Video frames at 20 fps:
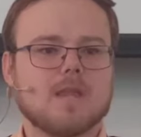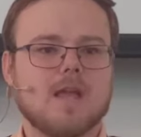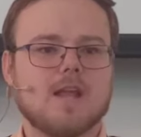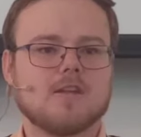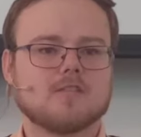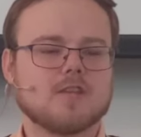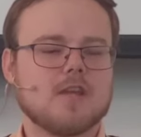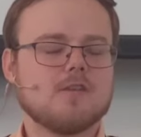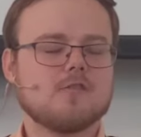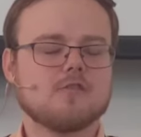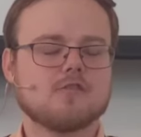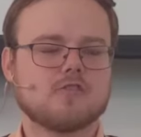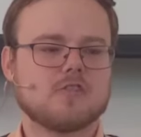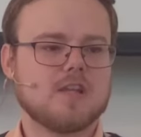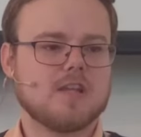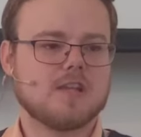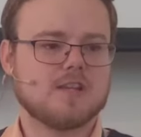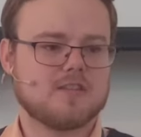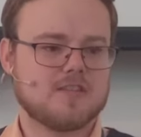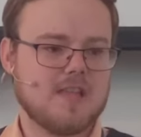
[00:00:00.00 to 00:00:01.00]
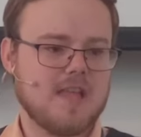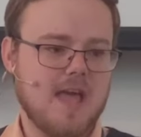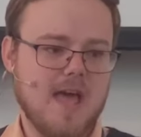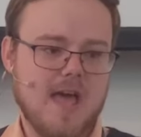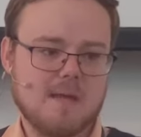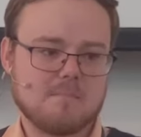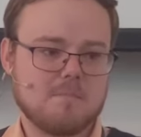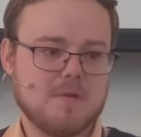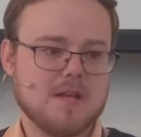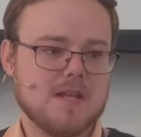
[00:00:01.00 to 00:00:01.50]
And it's interesting because they
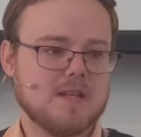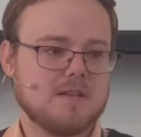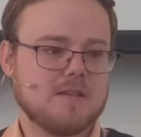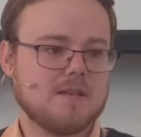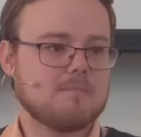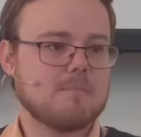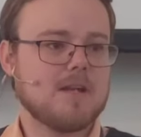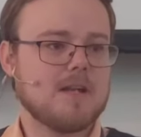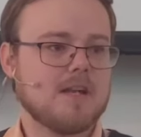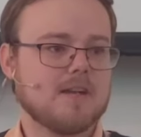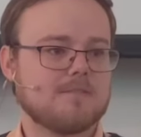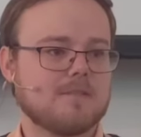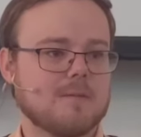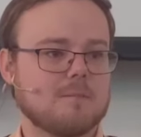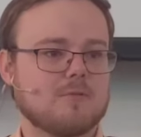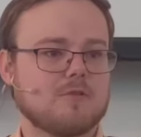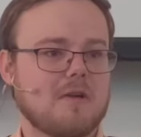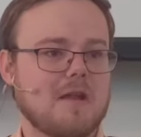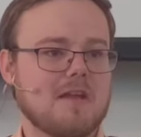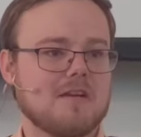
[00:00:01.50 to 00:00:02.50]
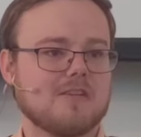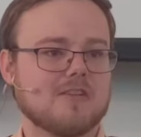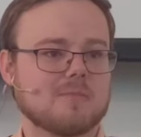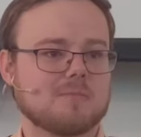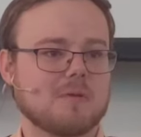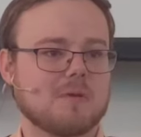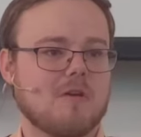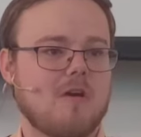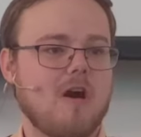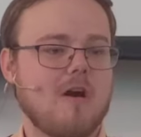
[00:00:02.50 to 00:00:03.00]
had many, many different
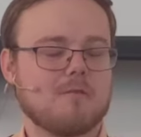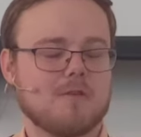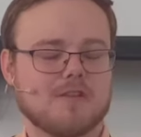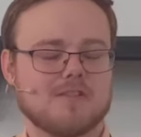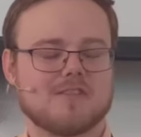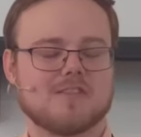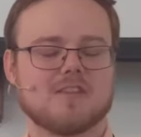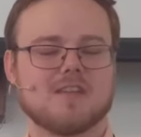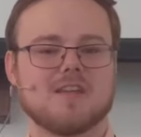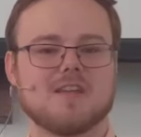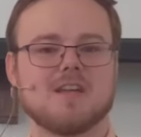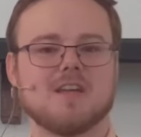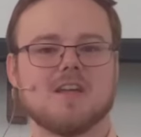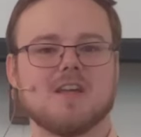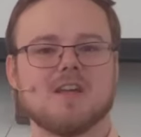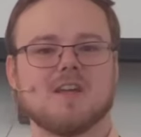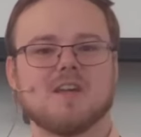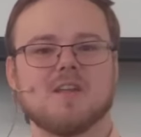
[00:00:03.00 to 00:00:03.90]
prayers, but obviously